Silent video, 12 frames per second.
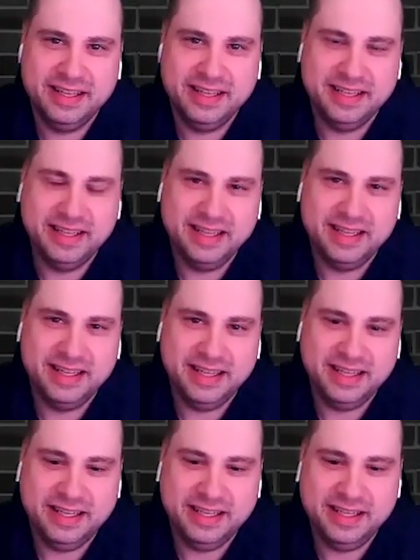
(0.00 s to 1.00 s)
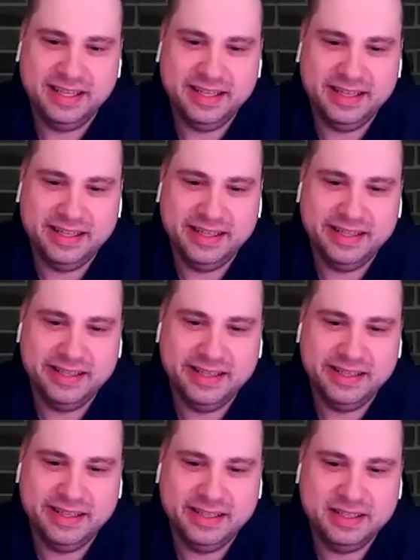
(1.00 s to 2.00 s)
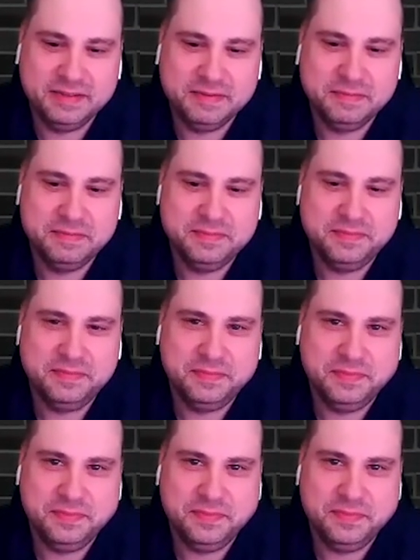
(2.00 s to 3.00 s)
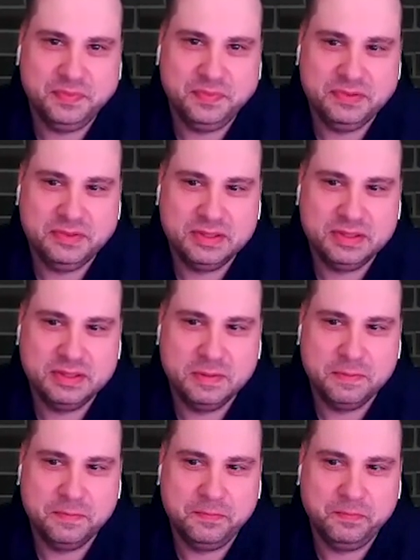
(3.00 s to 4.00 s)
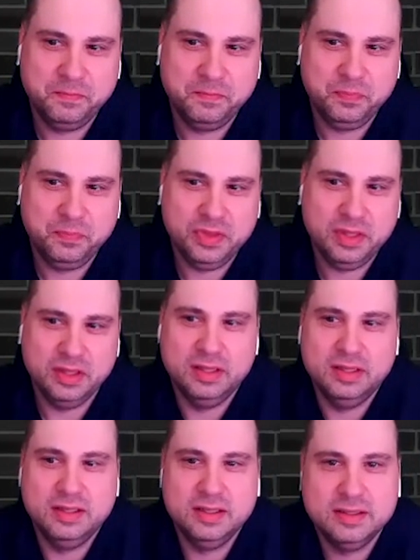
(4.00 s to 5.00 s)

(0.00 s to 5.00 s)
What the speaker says: (silent)